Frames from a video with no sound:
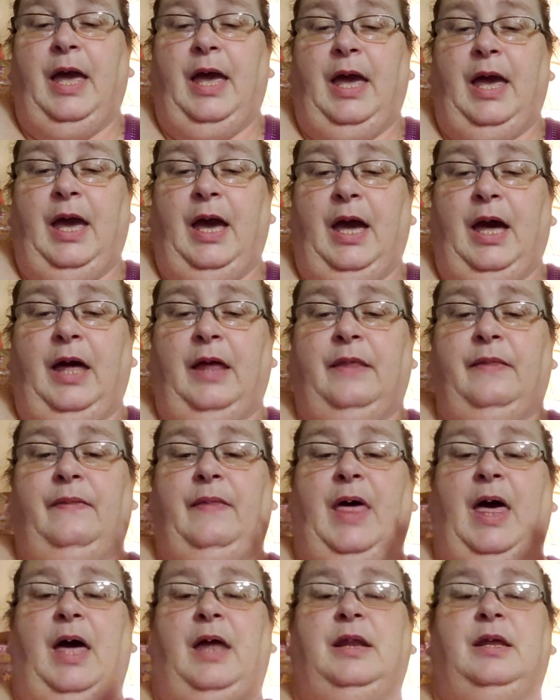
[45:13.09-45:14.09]
and
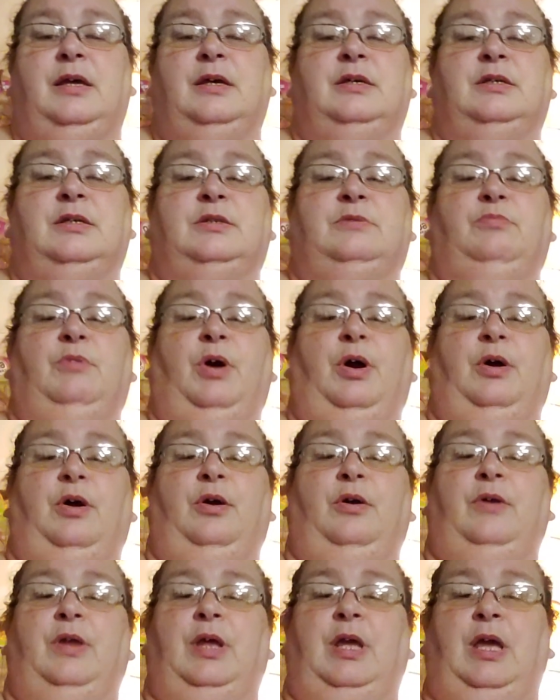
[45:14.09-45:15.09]
that is
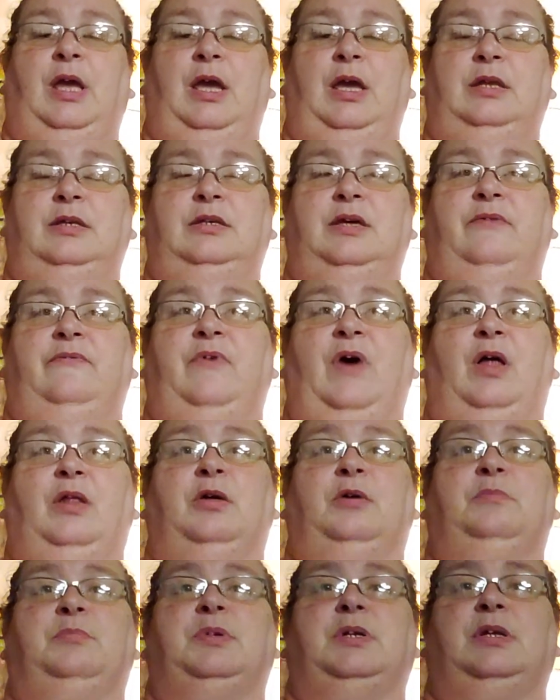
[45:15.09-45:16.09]
where he
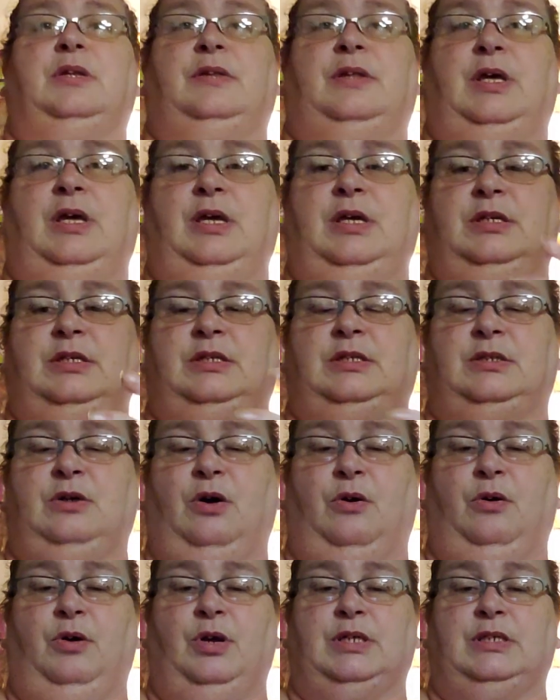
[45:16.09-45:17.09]
developed the
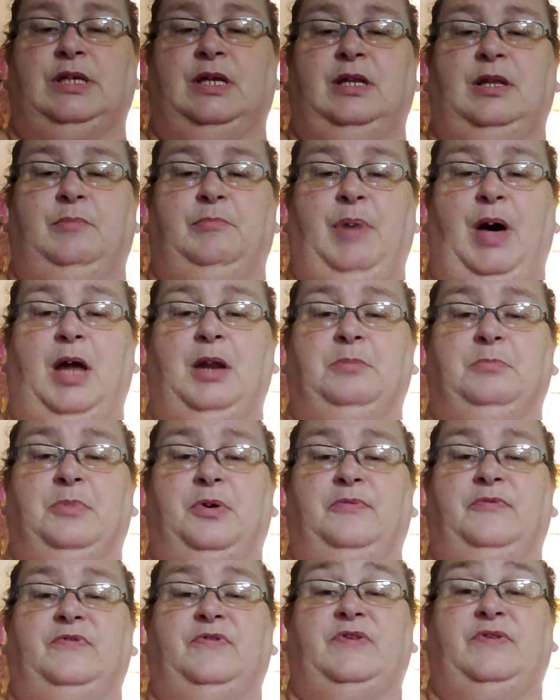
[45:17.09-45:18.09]
sores on the bottom
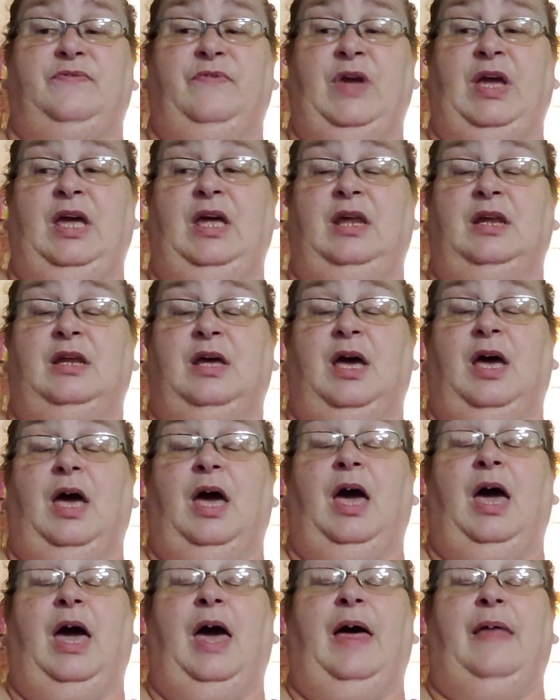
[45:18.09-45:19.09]
of his feet
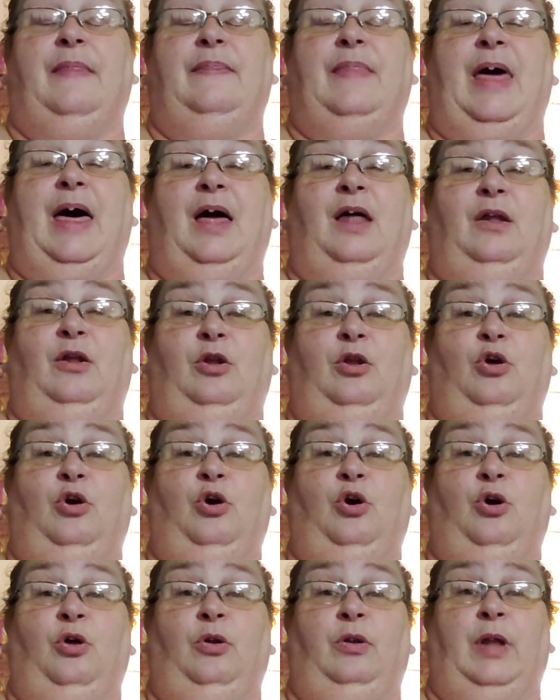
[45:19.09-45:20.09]
that
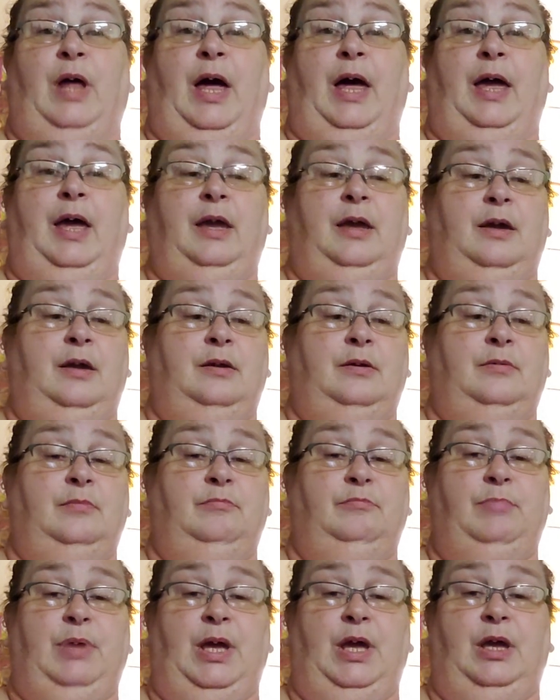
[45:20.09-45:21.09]
look like
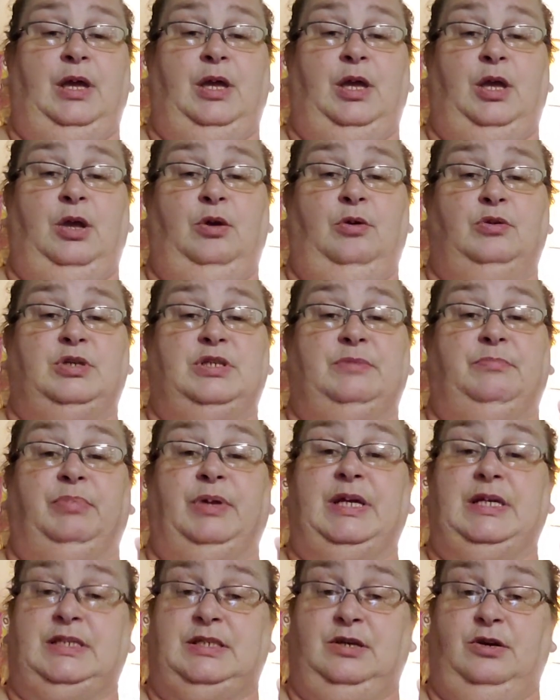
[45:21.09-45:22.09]
big, huge
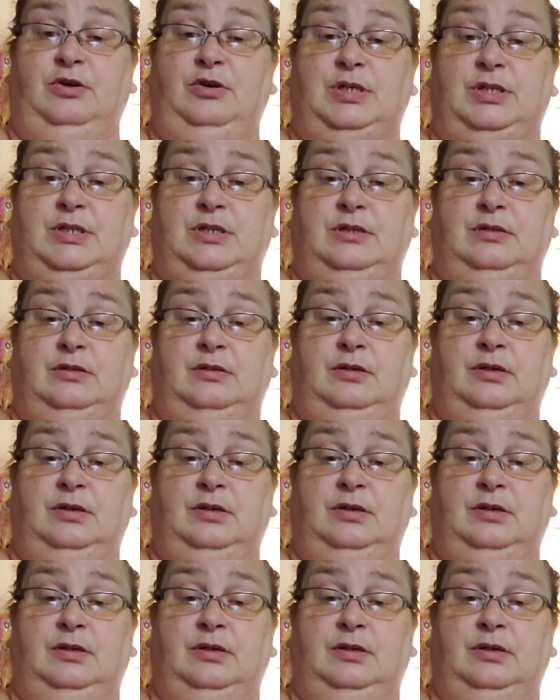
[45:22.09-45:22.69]
blisters.